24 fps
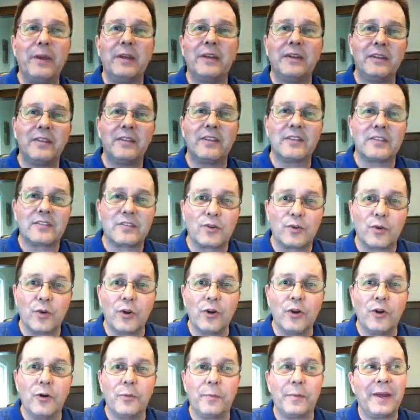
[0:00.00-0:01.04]
into this
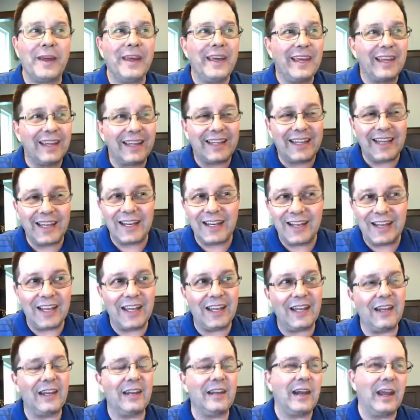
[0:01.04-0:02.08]
group. Get
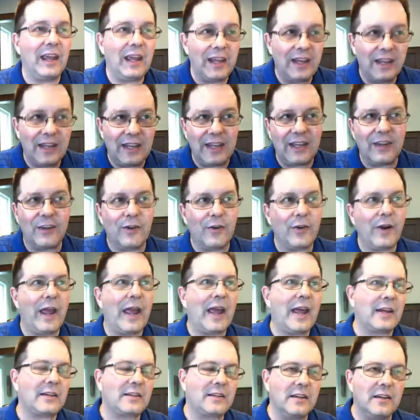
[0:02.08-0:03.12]
in and
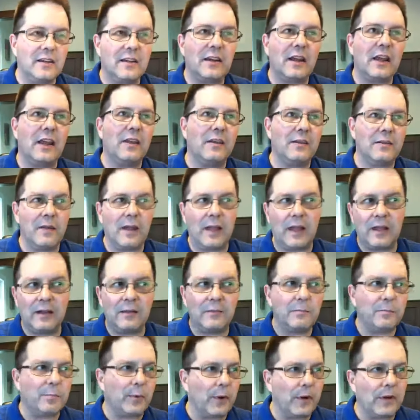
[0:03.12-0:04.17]
interact
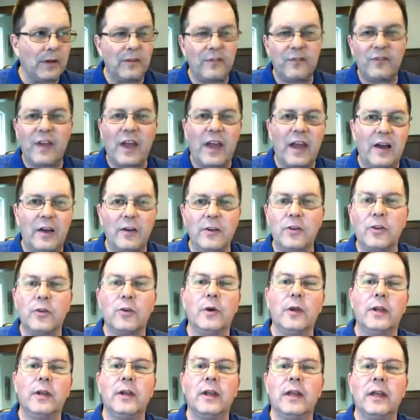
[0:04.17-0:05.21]
and bring
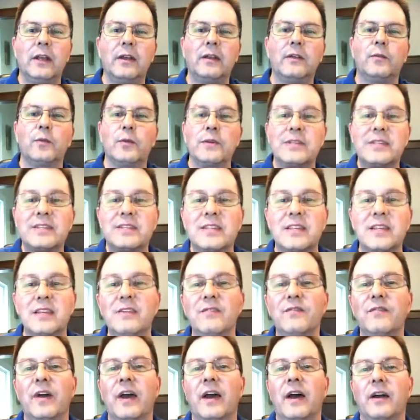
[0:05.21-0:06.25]
value and
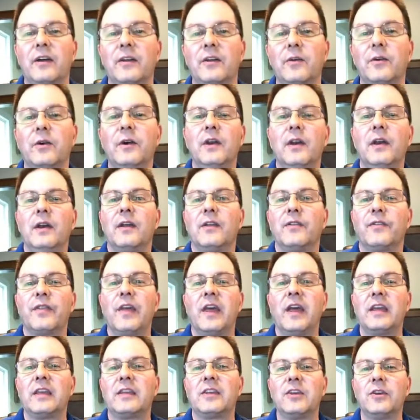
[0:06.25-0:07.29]
receive value.
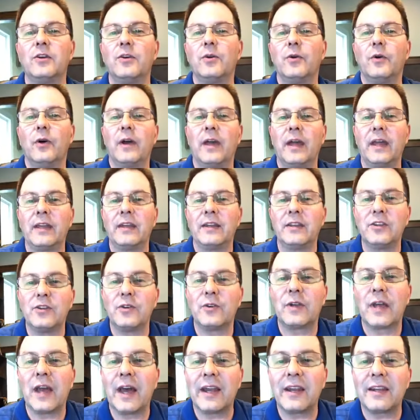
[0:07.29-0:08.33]
Thank you. And you
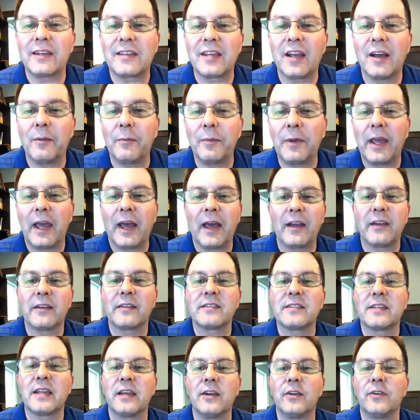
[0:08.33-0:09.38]
got to tell me how to
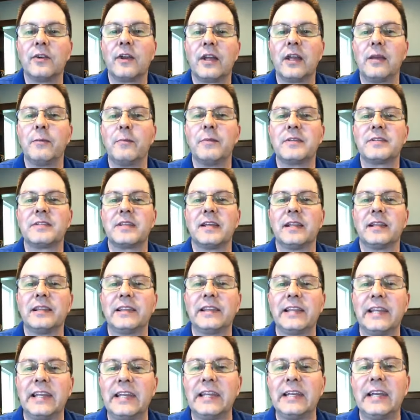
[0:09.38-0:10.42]
say your name. Is it
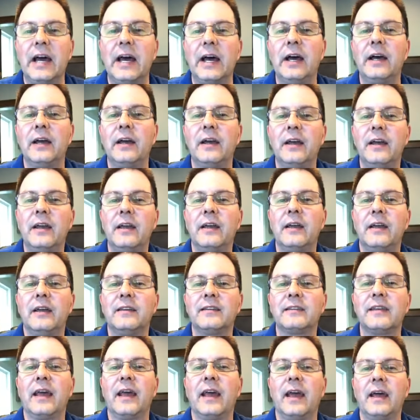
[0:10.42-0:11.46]
Lena? Is
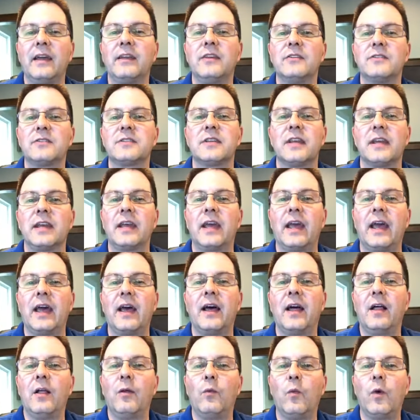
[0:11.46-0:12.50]
that how you say
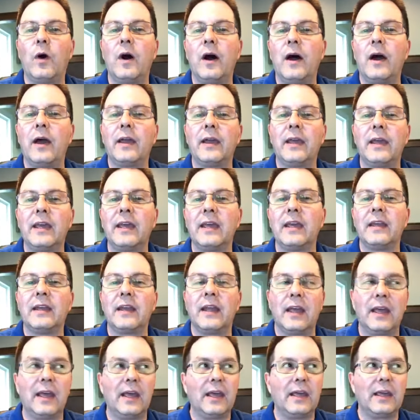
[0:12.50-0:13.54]

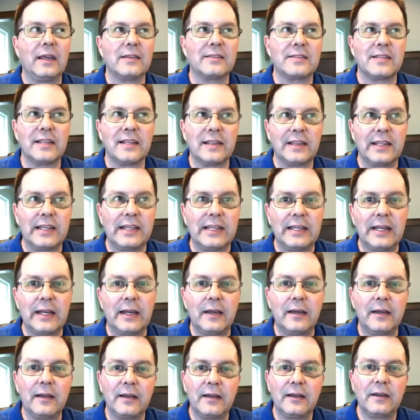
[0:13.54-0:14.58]
L-Y-N-A? Is it
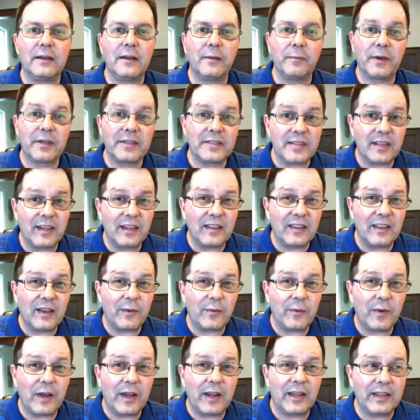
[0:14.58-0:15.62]
Lena? Am I saying that
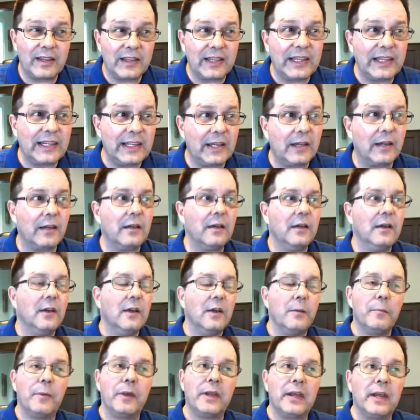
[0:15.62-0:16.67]
right? Lena?
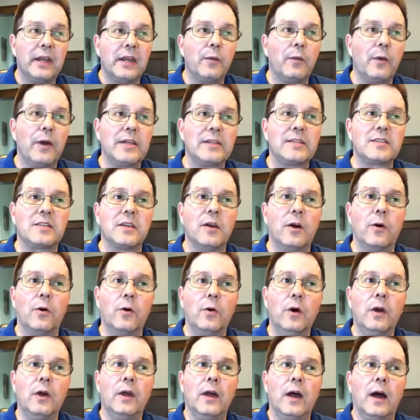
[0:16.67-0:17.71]
But anyway,
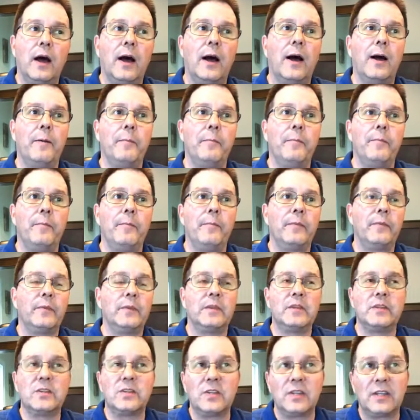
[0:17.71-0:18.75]
so
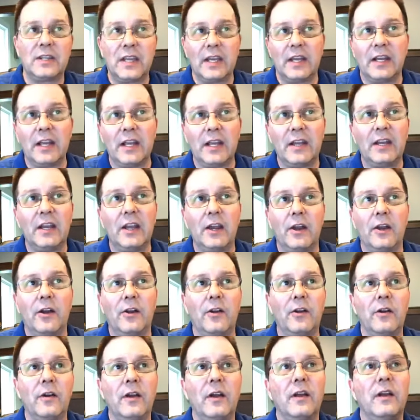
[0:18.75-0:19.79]
get in
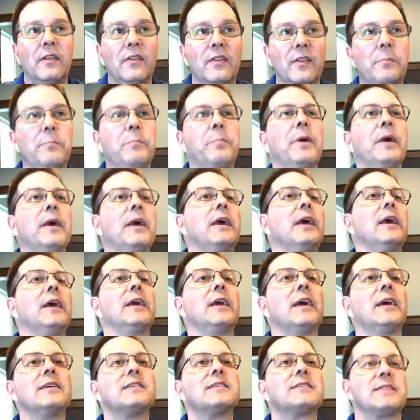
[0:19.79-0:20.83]
here. The
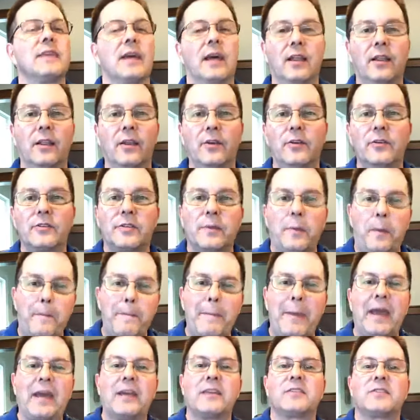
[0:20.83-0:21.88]
Big Sellers
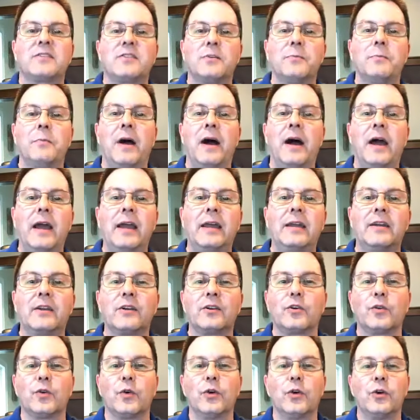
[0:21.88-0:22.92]

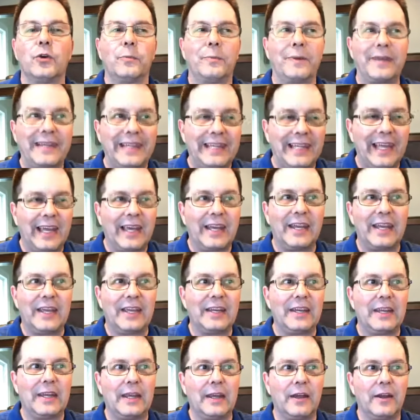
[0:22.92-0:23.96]
Mastermind Group. Get
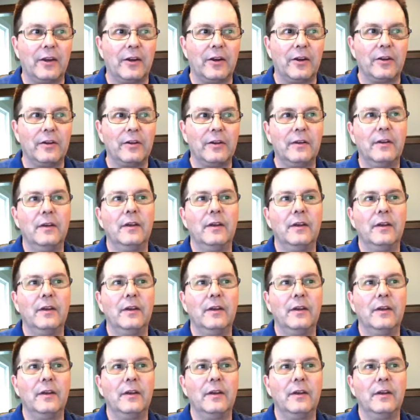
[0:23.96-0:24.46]
in here